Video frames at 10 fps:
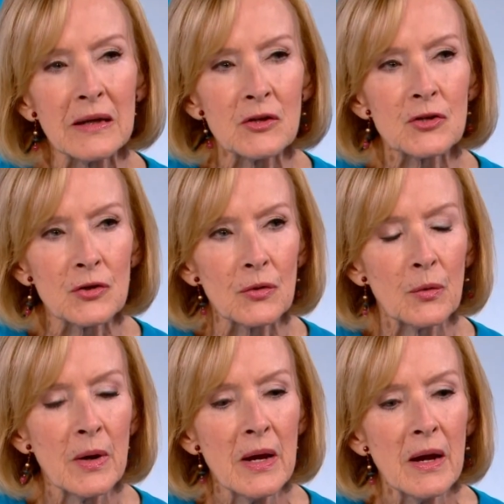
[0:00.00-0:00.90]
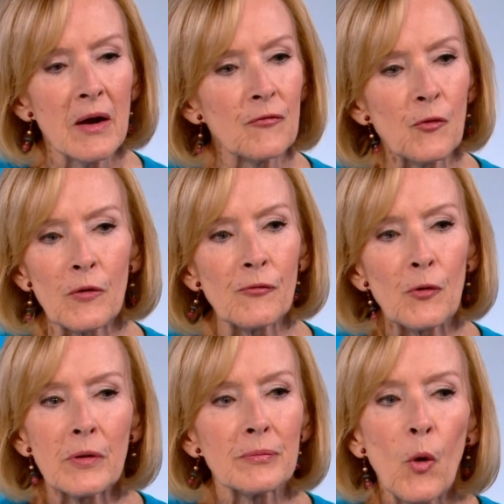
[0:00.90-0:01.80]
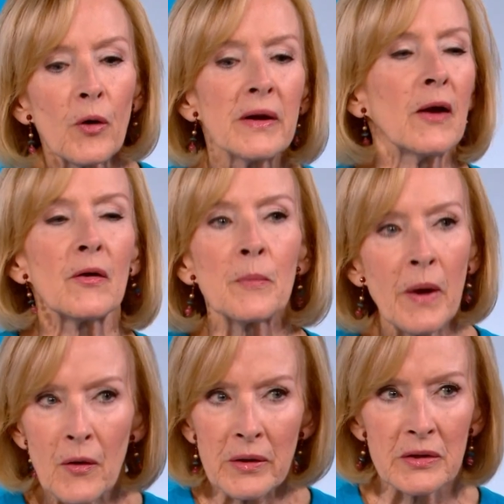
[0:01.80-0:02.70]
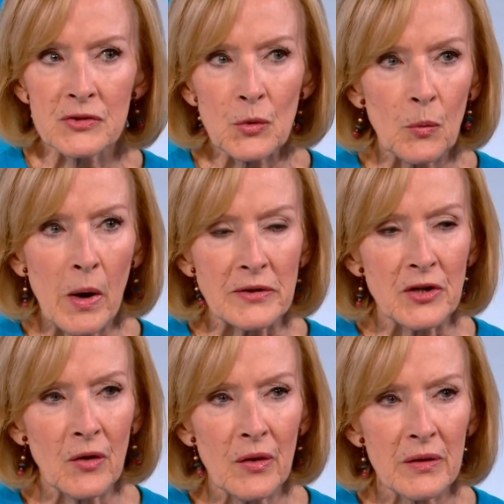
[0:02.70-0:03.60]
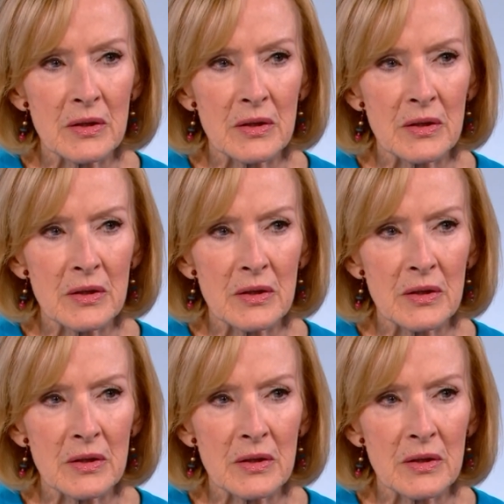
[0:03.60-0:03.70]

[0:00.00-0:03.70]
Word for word: into uh, for, for ordinary Americans who are watching all